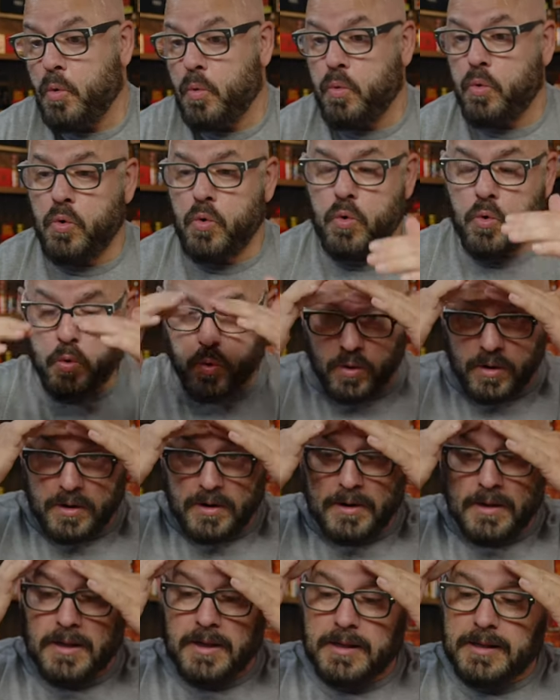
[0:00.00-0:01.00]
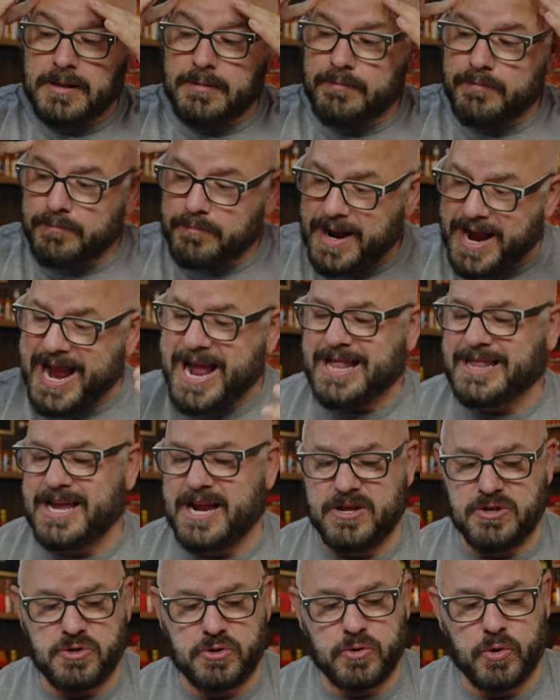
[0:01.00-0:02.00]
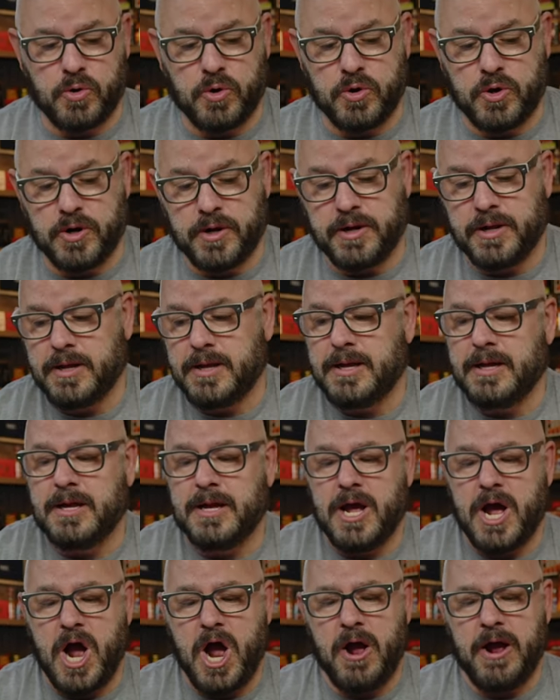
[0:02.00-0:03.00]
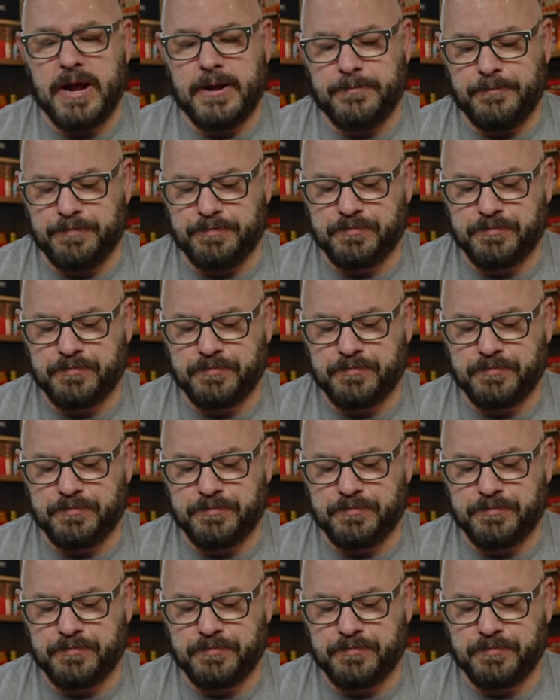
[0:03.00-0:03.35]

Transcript: Whew! Man, that is so good. Alright.